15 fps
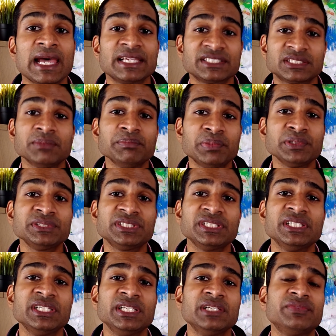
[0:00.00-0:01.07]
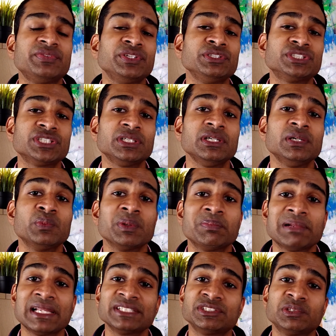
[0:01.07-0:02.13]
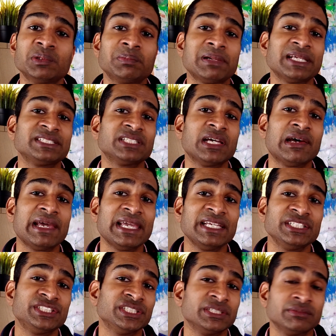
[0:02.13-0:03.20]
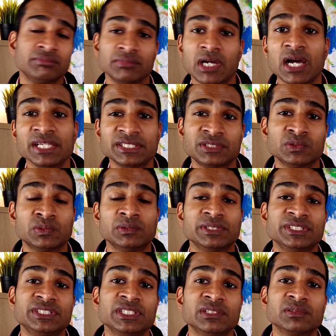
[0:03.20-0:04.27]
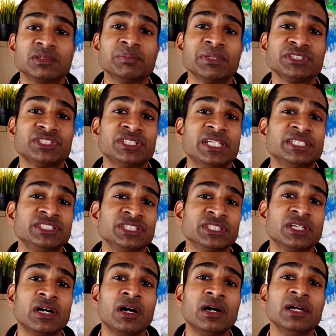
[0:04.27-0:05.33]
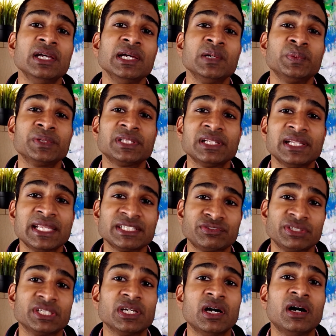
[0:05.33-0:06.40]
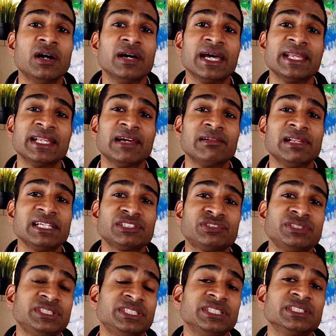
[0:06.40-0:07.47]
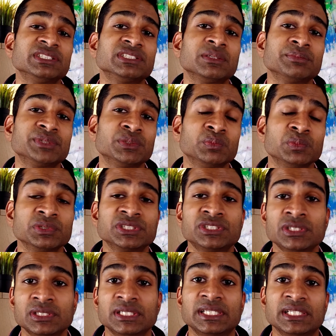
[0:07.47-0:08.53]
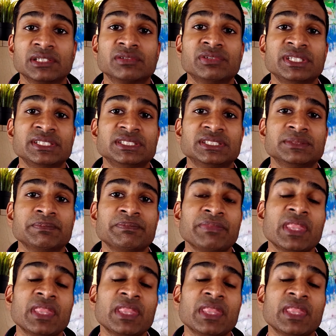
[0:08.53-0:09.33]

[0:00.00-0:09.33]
At some point in the near future, we plan to replace our aging eyesore internal combustion engine car with an electric car and our electricity consumption will certainly increase.